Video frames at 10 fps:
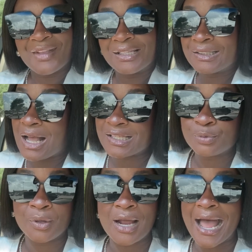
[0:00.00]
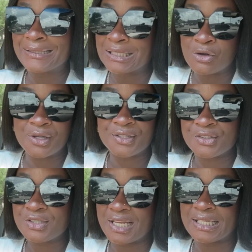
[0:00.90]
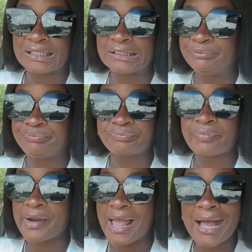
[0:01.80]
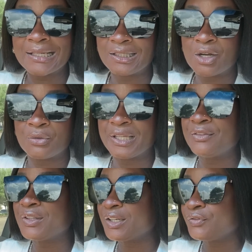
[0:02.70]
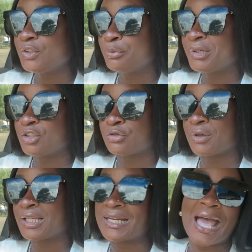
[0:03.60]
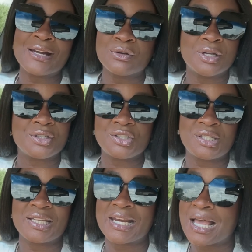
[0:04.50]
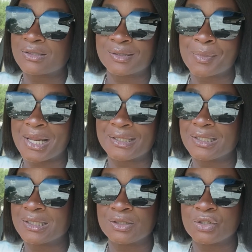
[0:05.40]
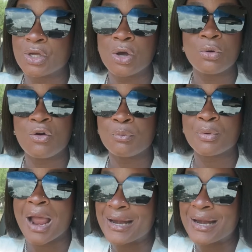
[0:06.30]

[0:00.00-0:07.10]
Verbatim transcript: Yeah, I swear, I don't understand it. I don't. Even if you've been drinking, I don't understand how somebody can go overboard.